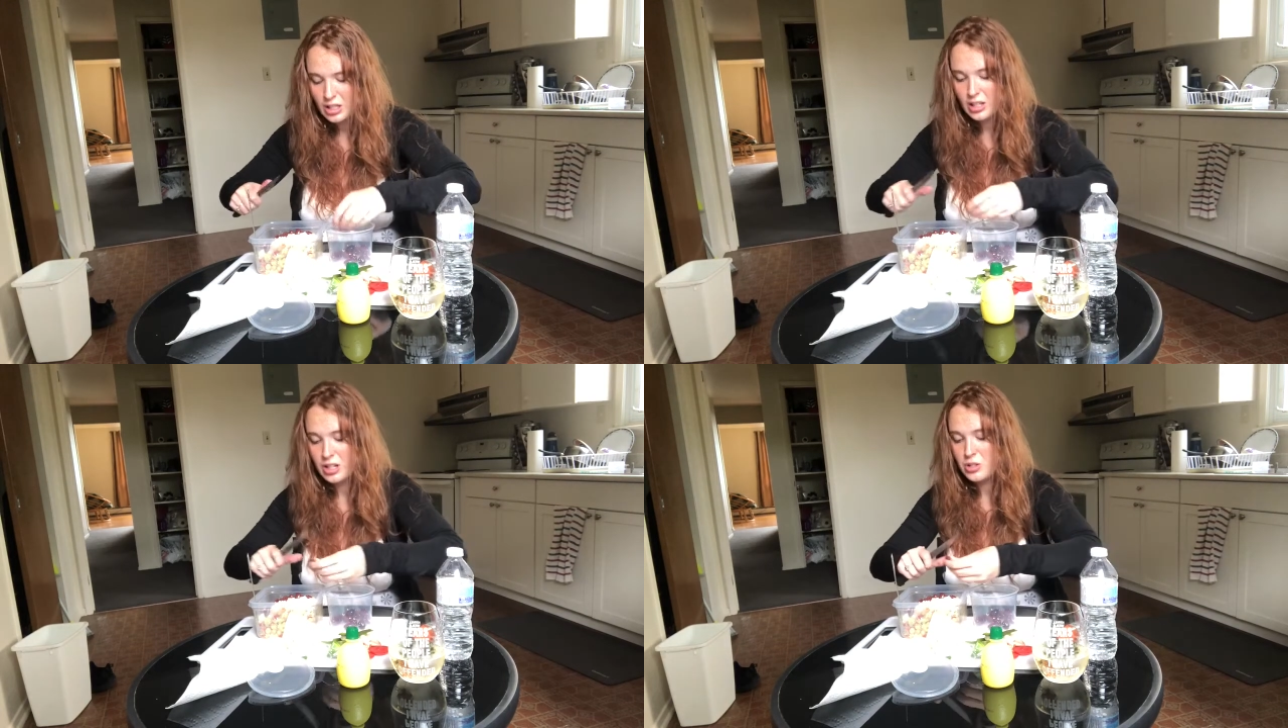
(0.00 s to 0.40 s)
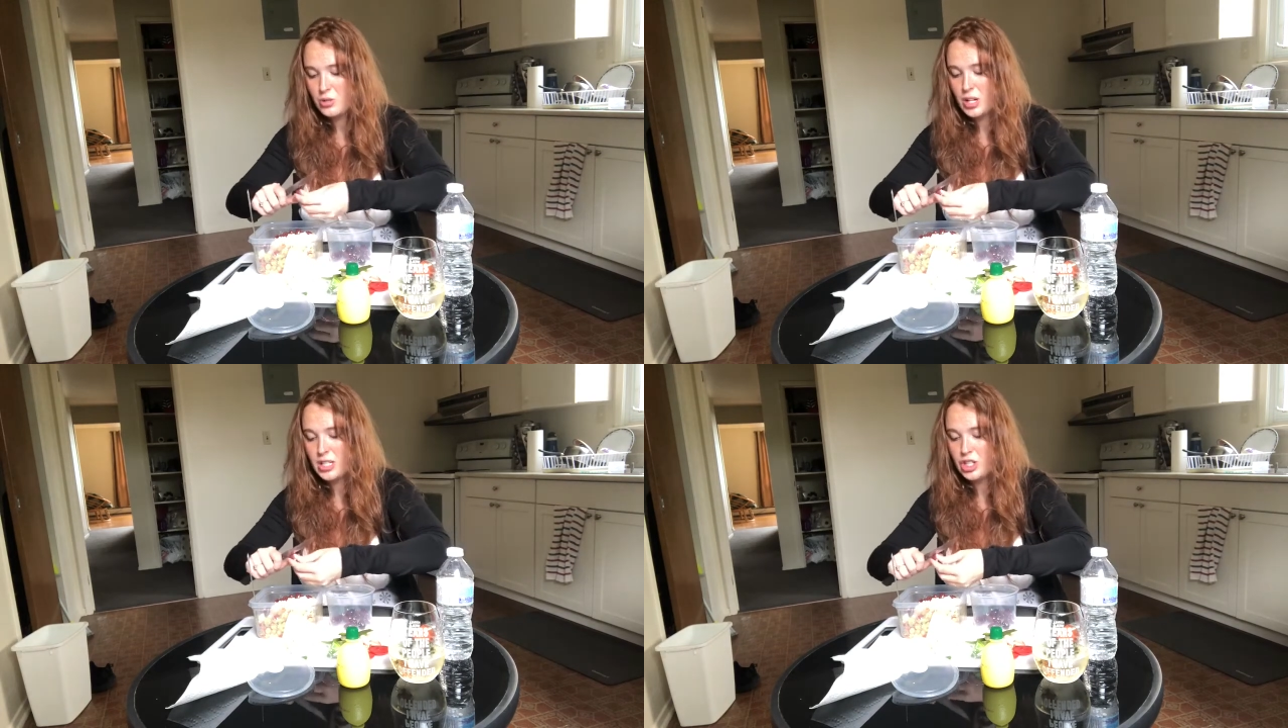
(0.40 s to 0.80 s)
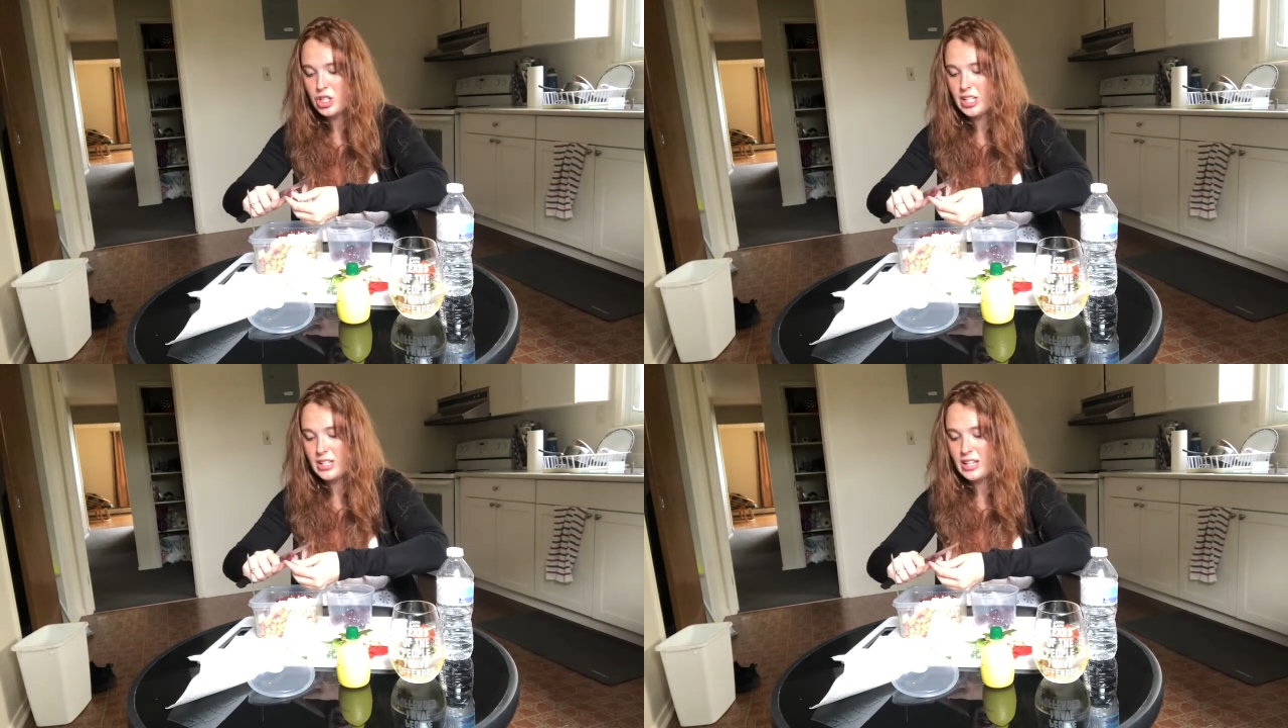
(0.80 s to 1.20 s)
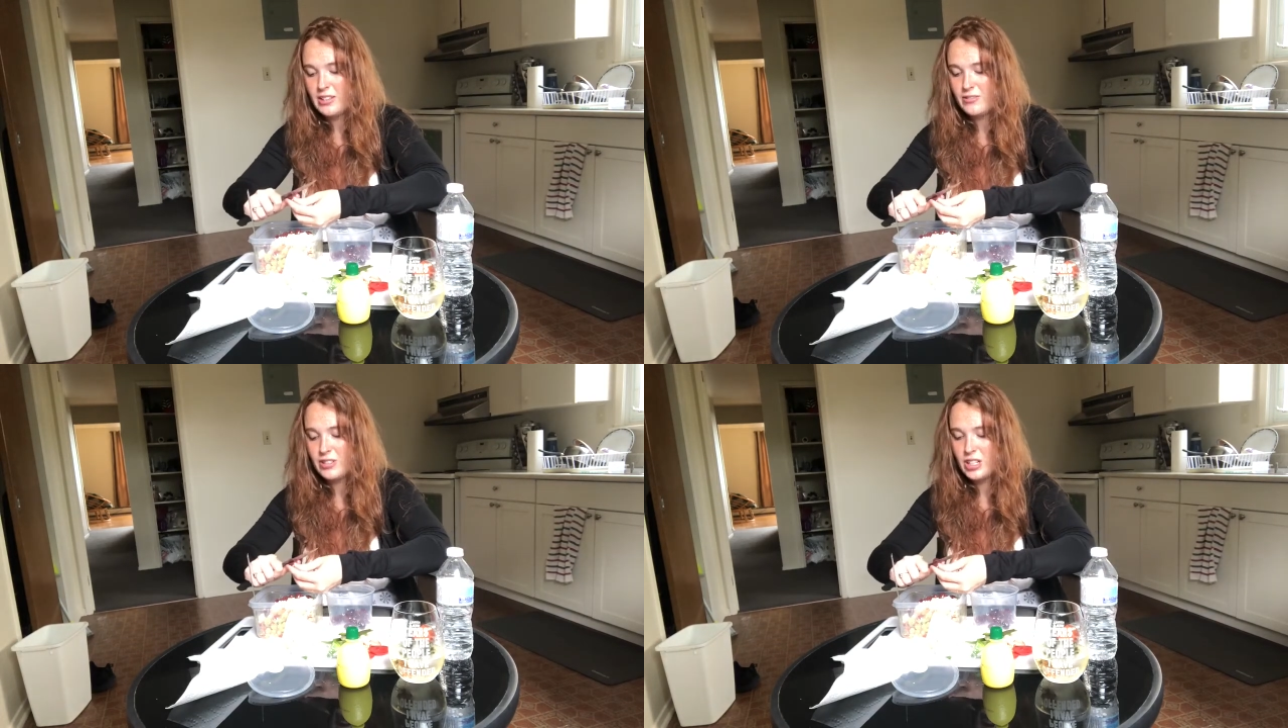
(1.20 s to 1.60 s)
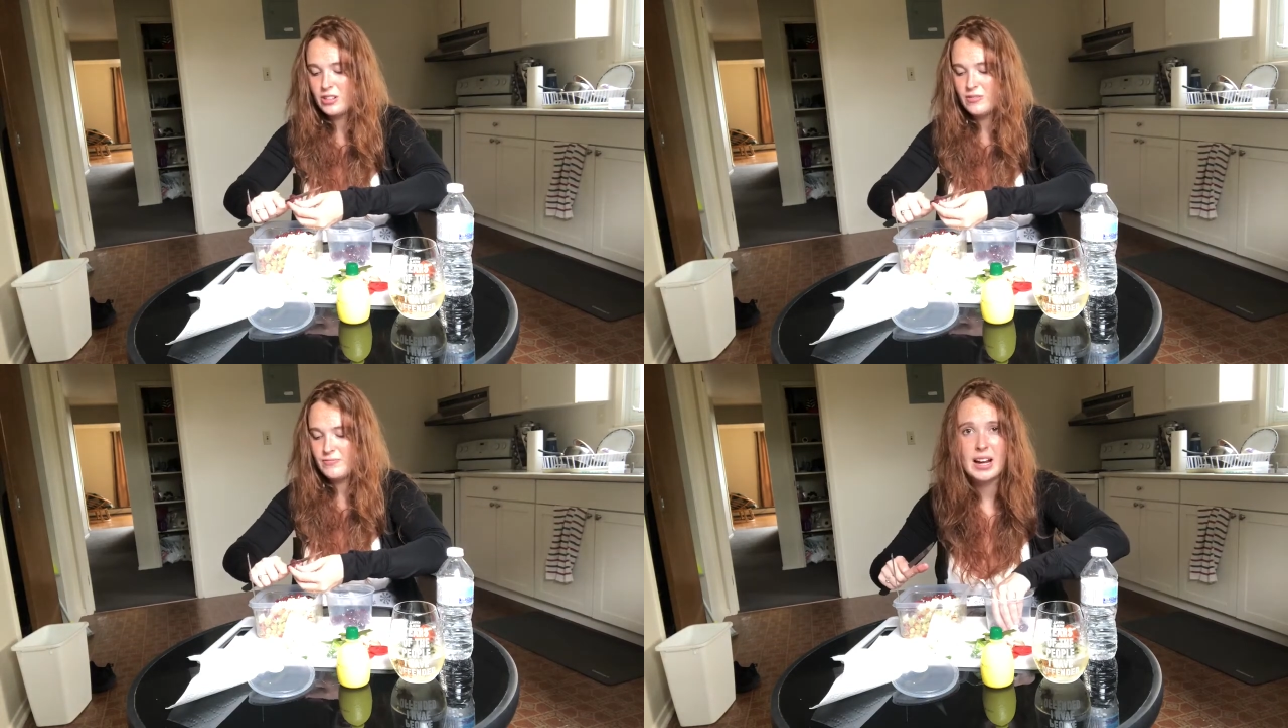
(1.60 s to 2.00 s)
Gotta do crazy shit in life, you
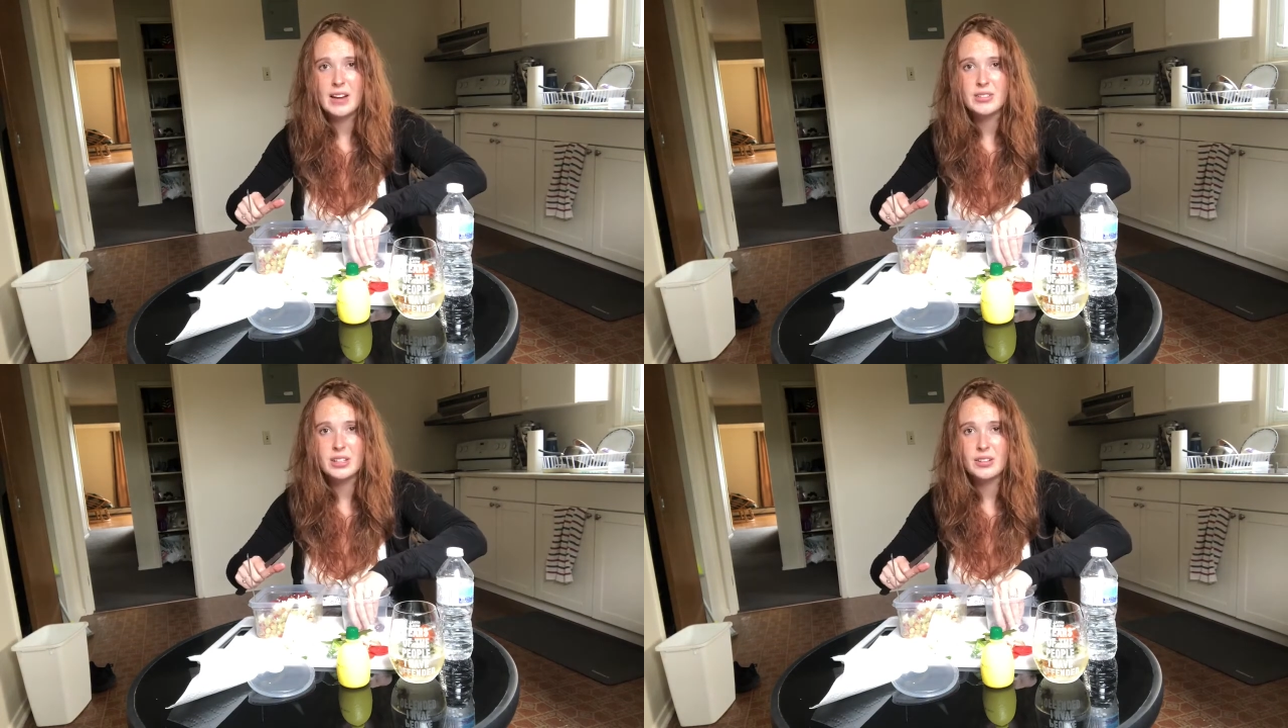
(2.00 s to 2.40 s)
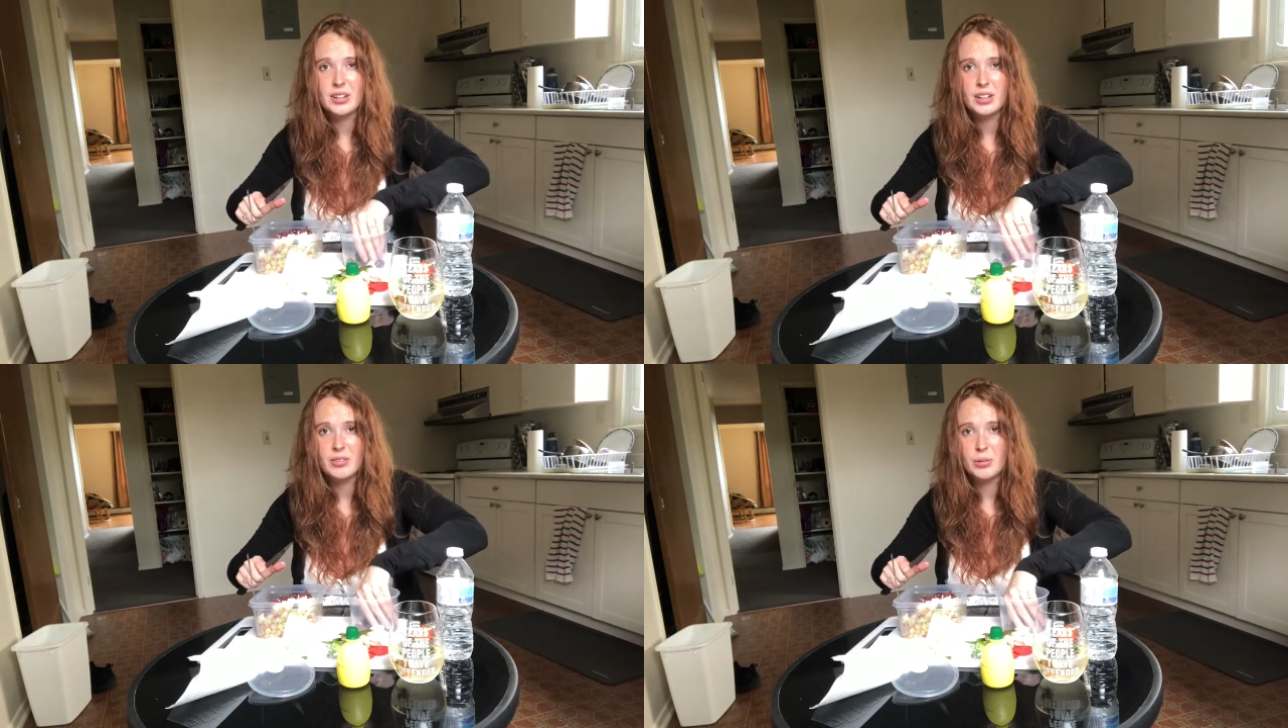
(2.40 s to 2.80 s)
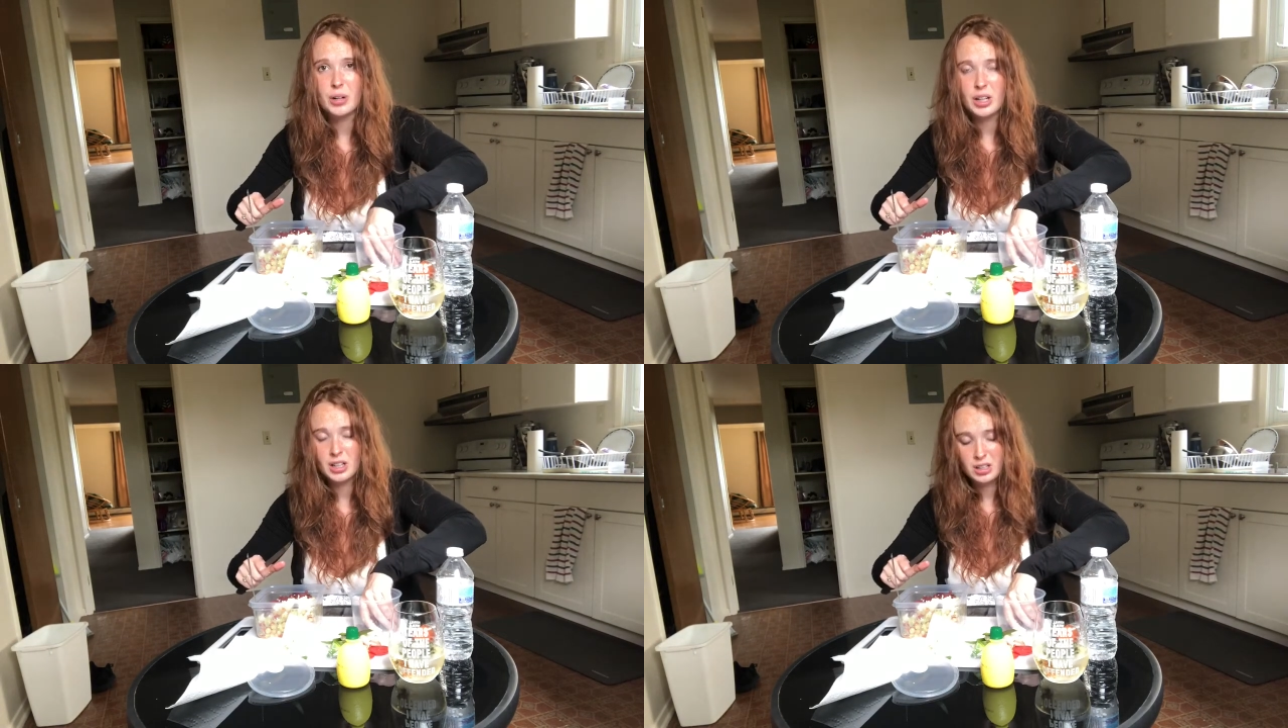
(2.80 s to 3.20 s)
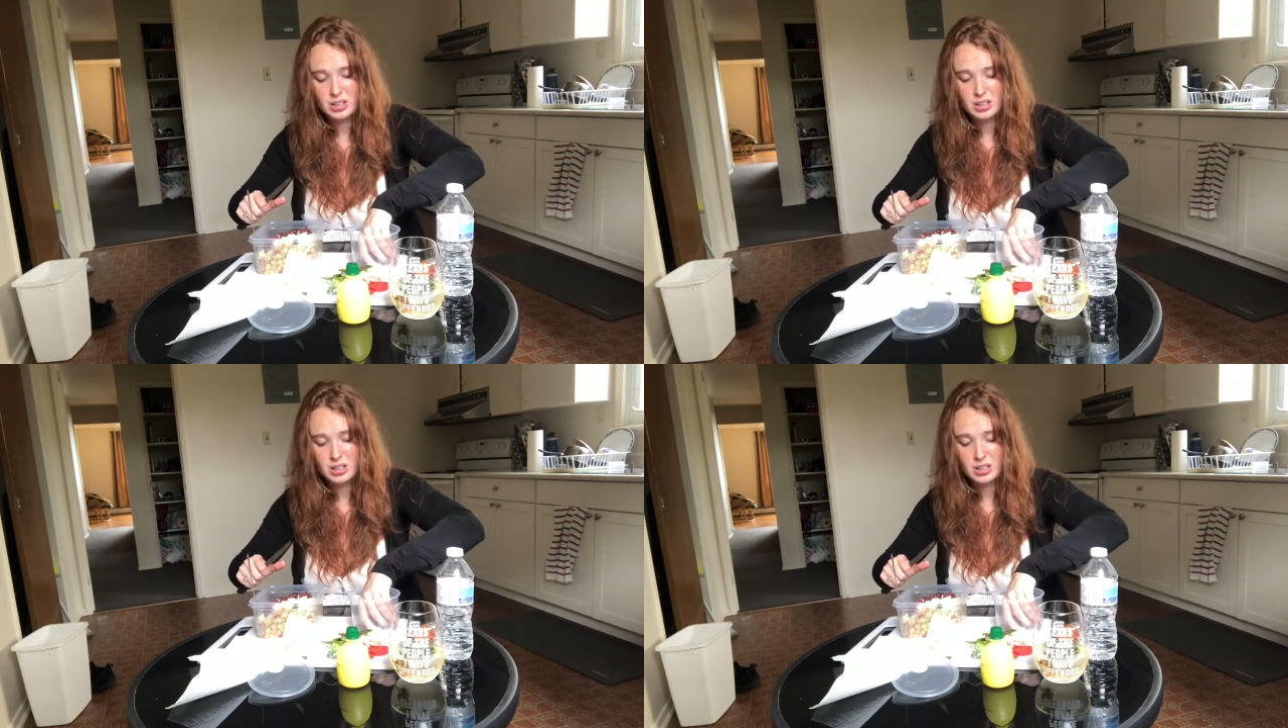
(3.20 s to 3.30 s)
know? I have to get ready for work.